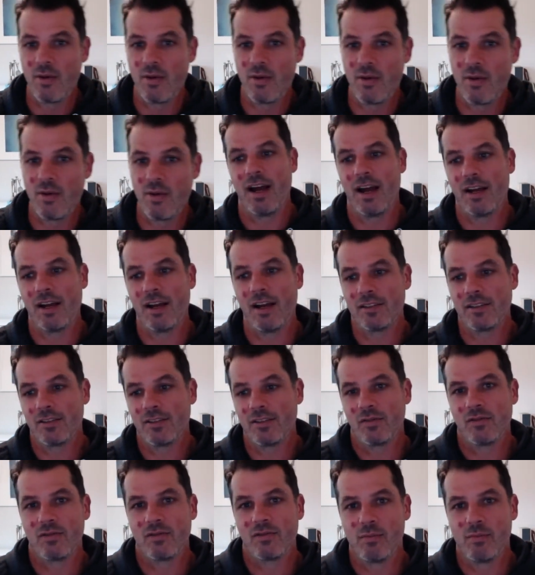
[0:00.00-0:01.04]

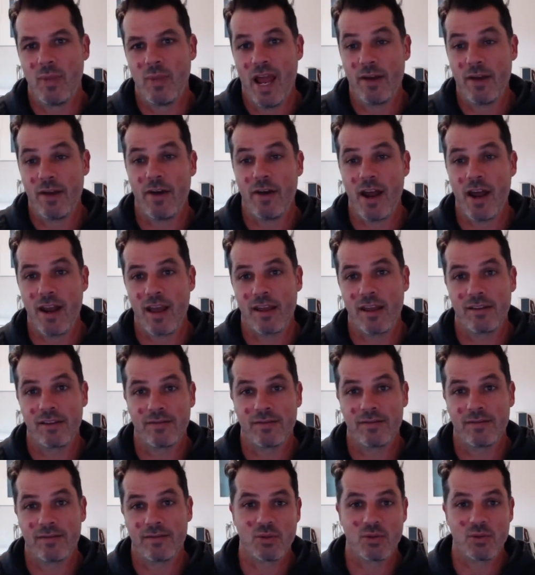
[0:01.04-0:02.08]
Black Friday
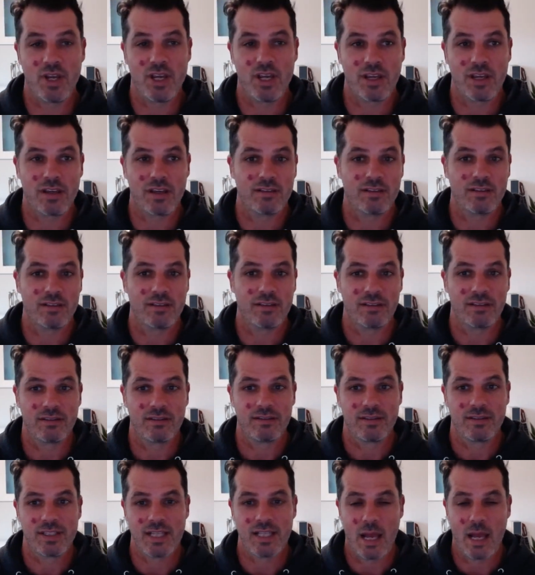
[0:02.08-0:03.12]
next week,
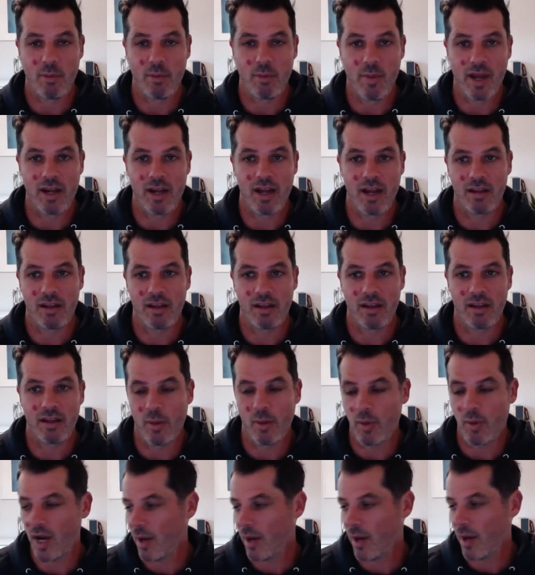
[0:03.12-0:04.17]
Cyber Monday
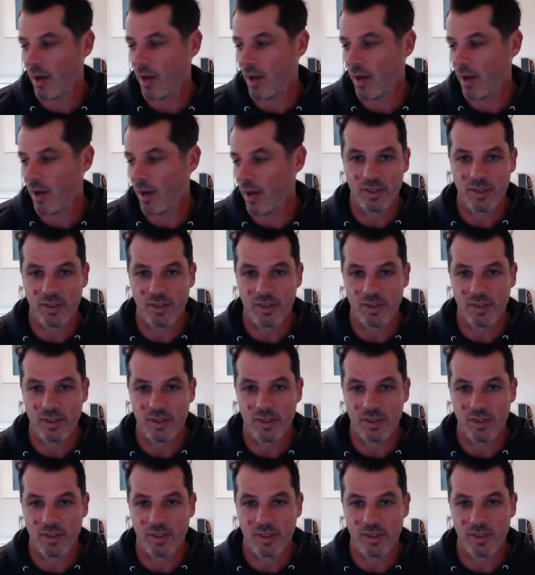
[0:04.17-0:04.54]
coming up.